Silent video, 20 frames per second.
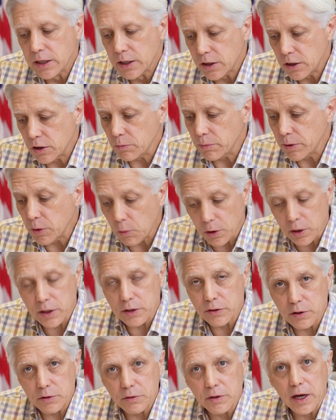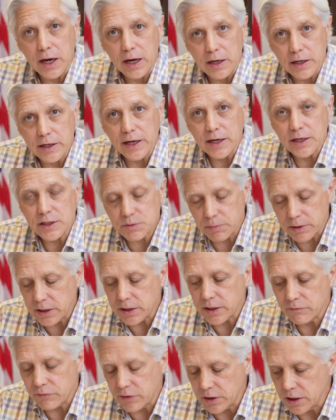who'll be working through the holidays,
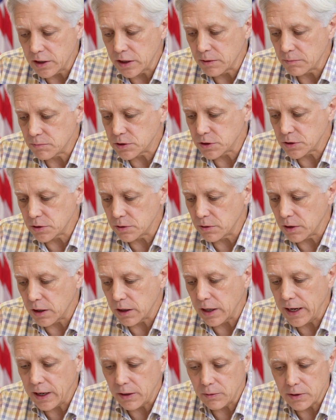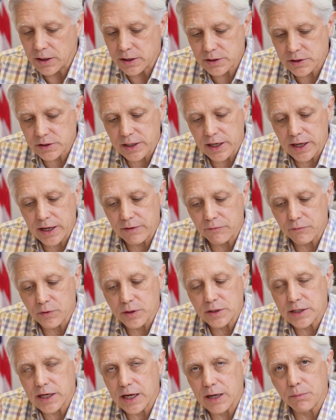many of them, to allow us to have
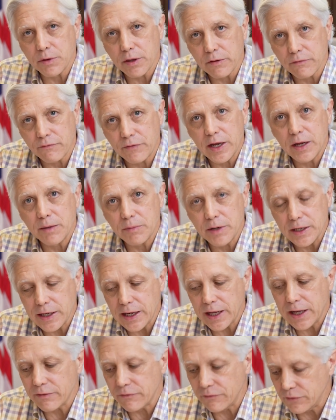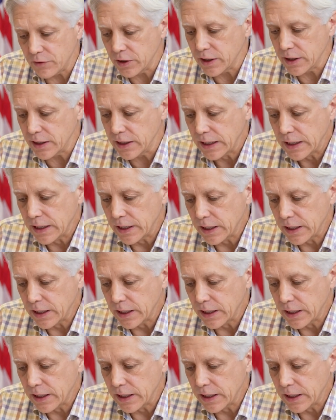free time with our family and to have fun.